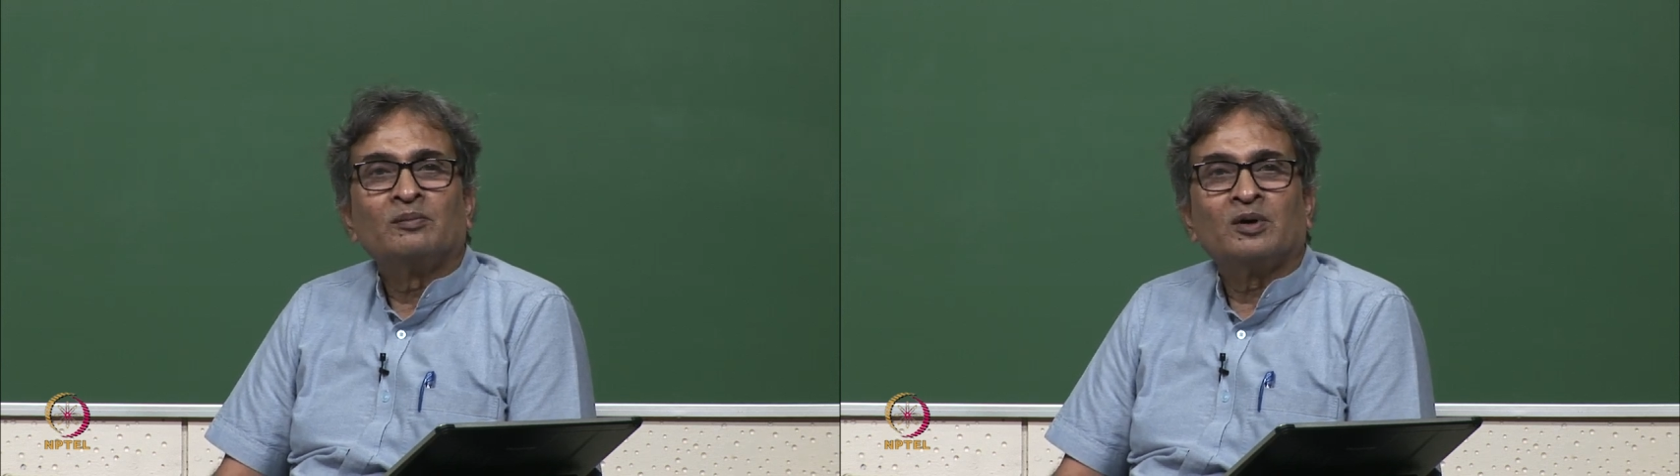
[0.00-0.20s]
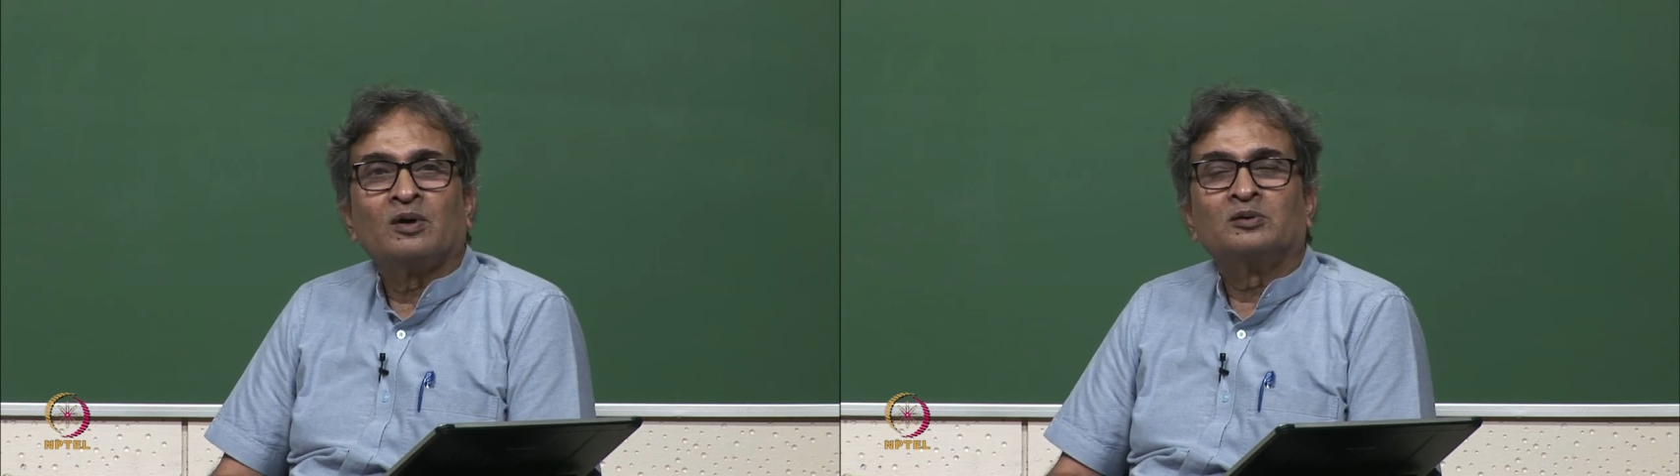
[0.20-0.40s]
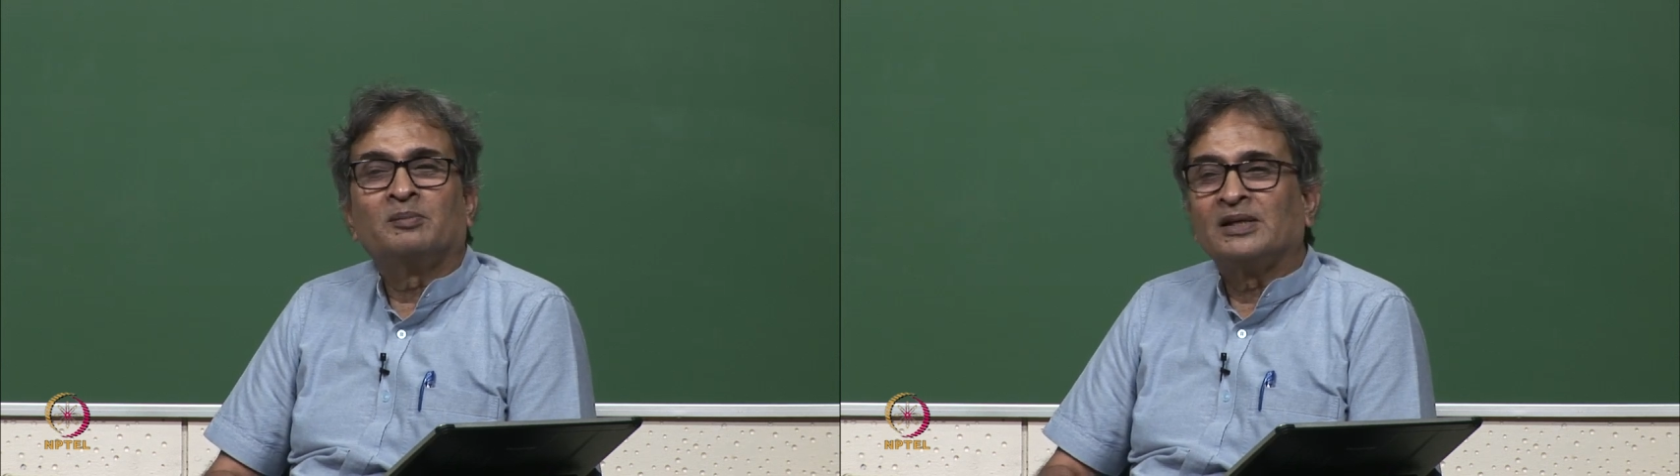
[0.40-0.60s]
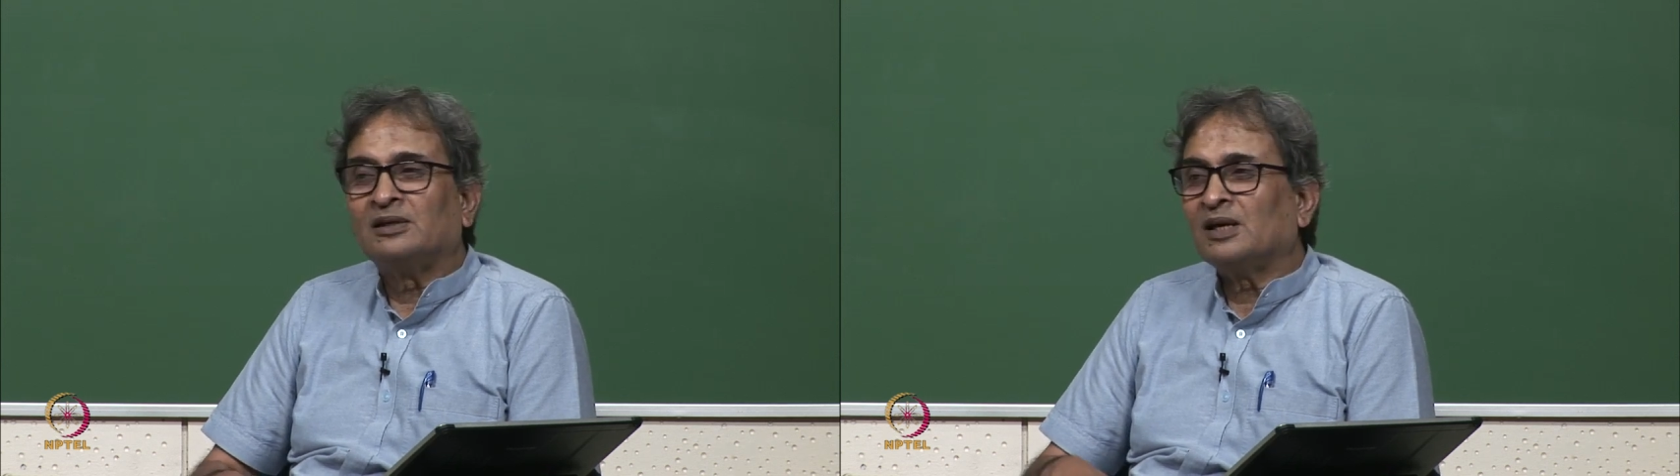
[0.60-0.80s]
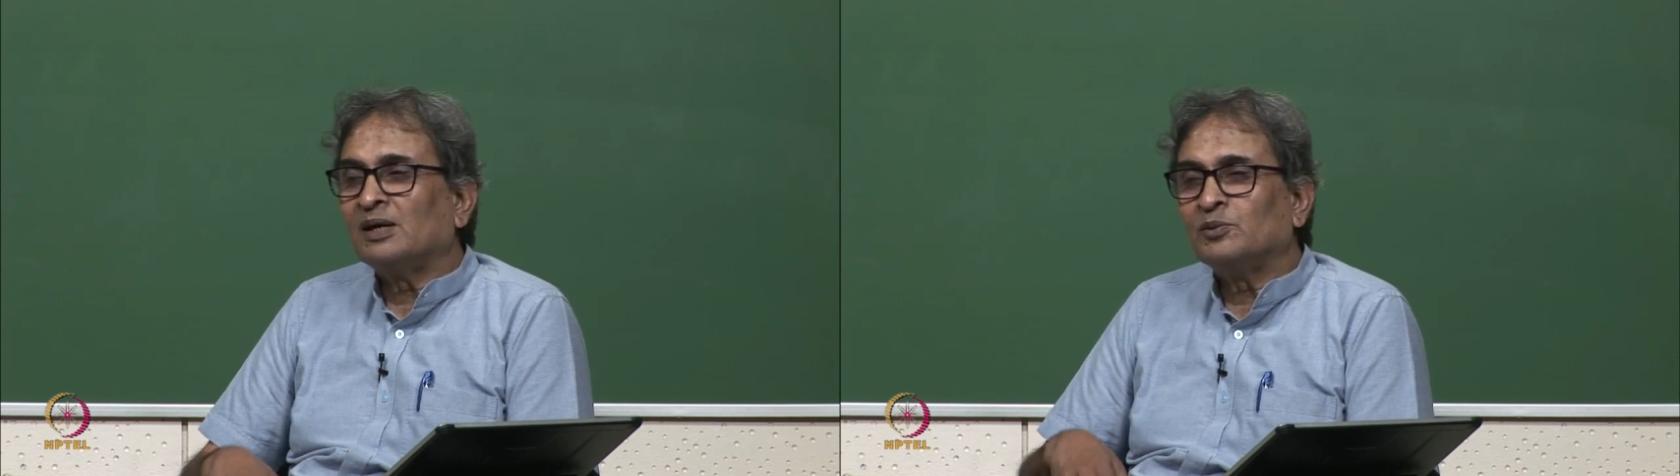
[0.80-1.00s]
because by
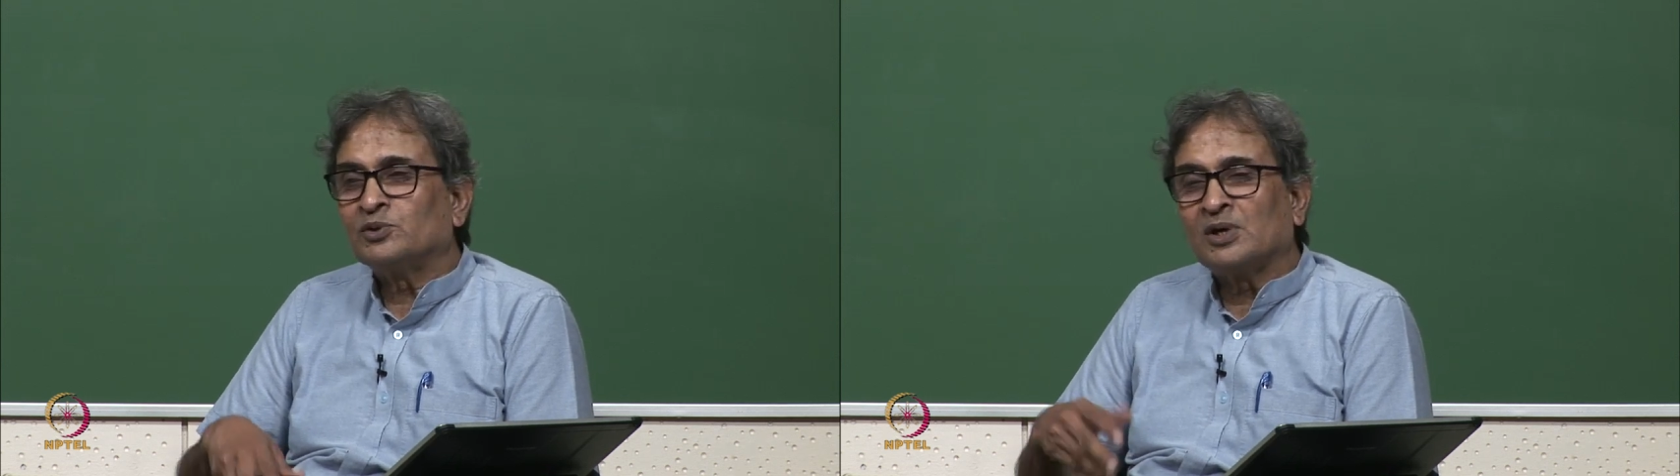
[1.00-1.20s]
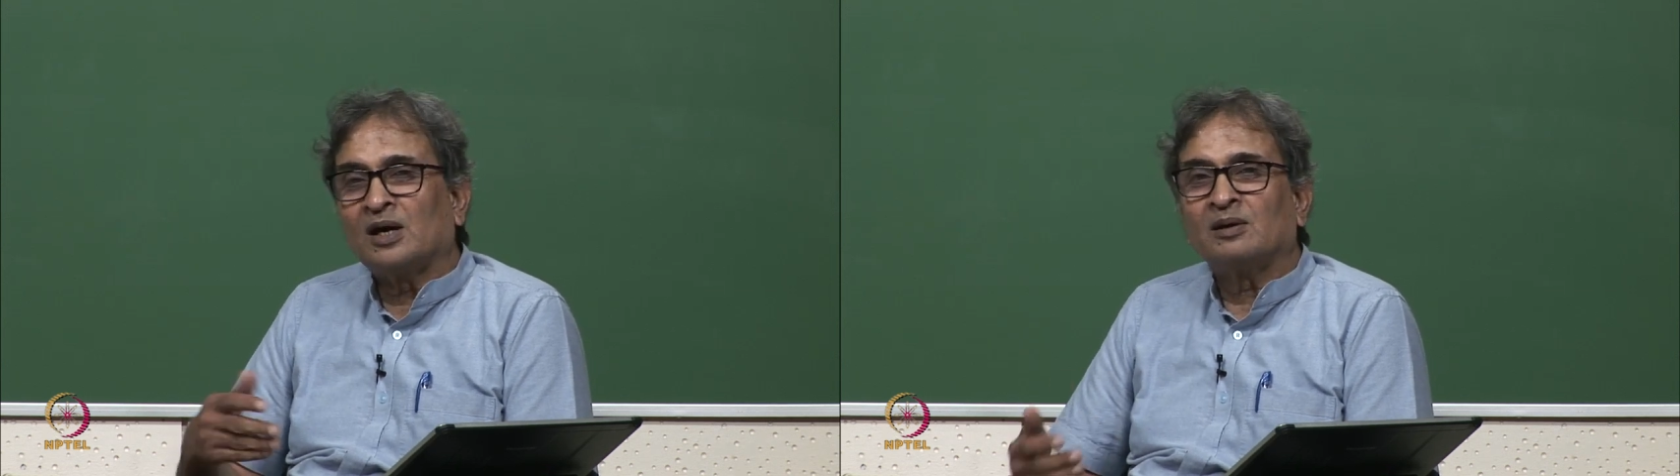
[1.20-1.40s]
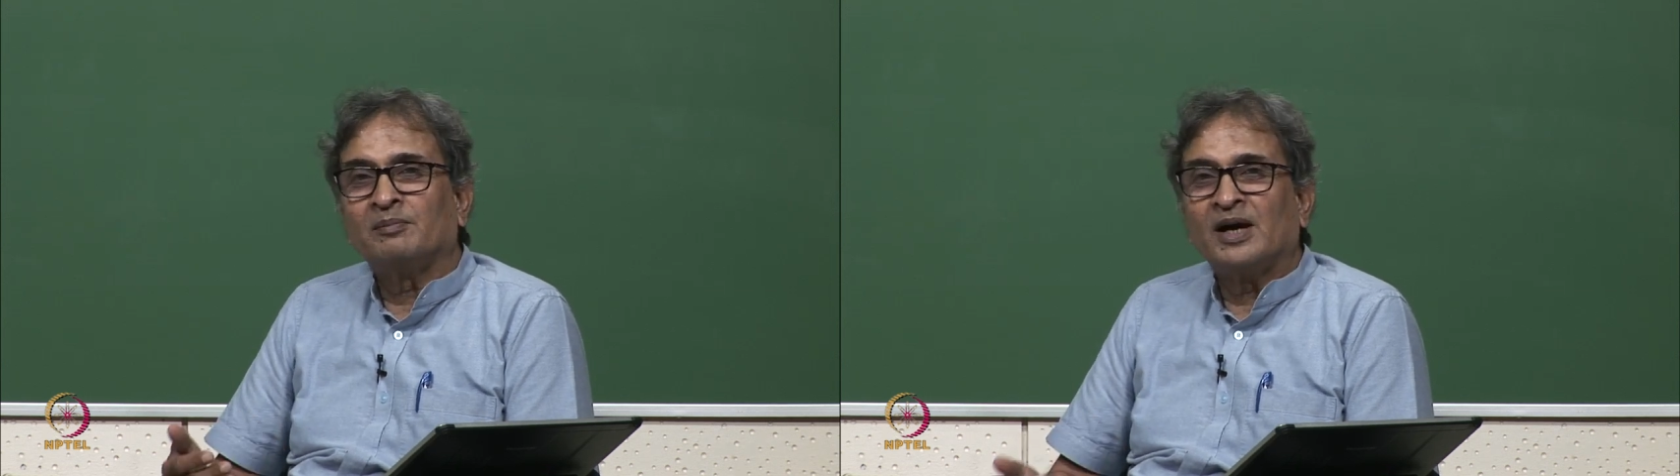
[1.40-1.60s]
the time you start a